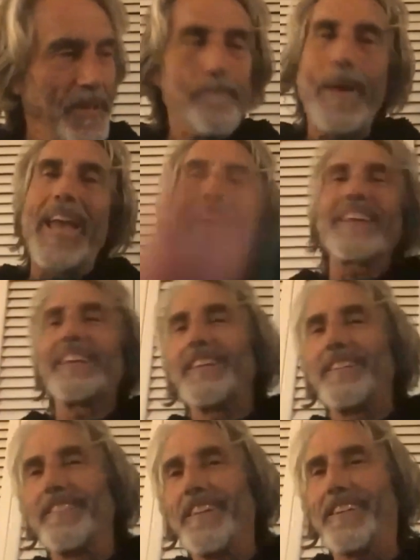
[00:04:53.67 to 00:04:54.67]

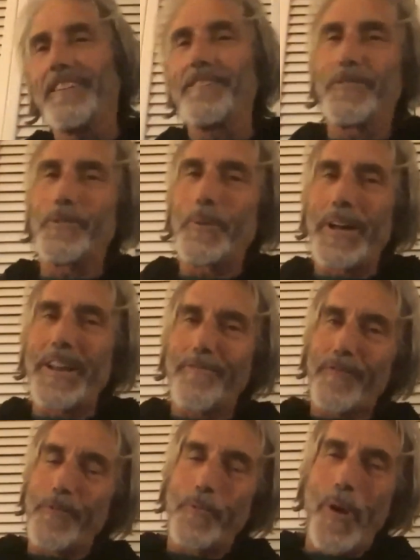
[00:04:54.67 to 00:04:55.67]
pagan. It can do
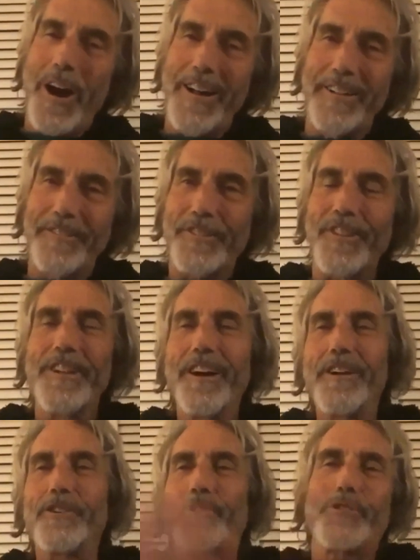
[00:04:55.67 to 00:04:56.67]
whatever it wants,
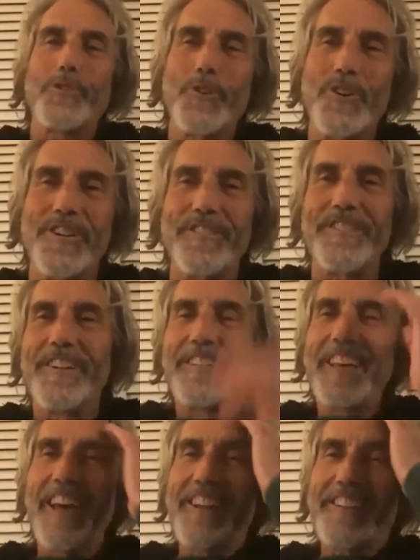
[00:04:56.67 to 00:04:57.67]
assured
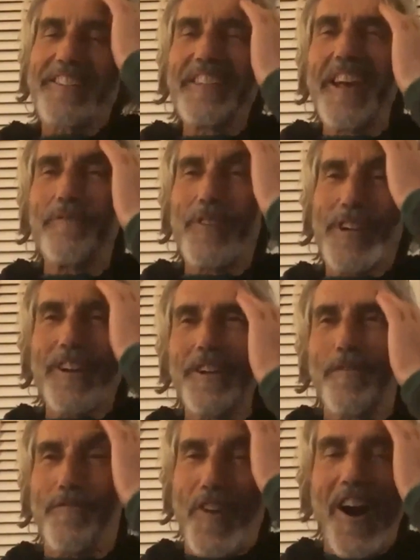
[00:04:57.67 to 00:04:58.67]
that it's never going
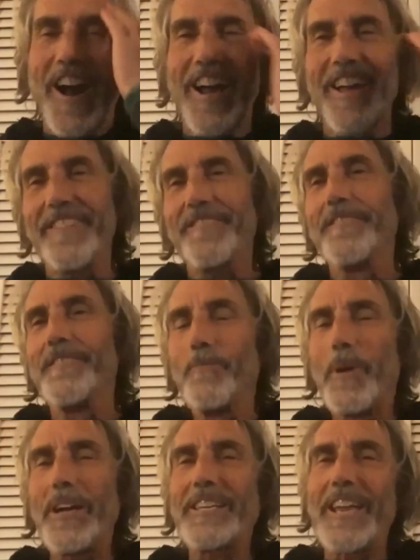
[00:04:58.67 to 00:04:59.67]
to find
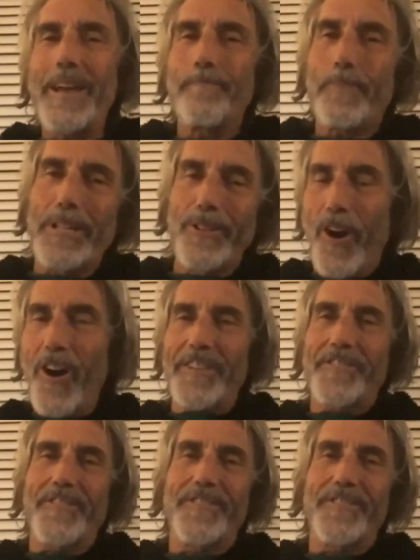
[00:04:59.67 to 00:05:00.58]
what can't be lost.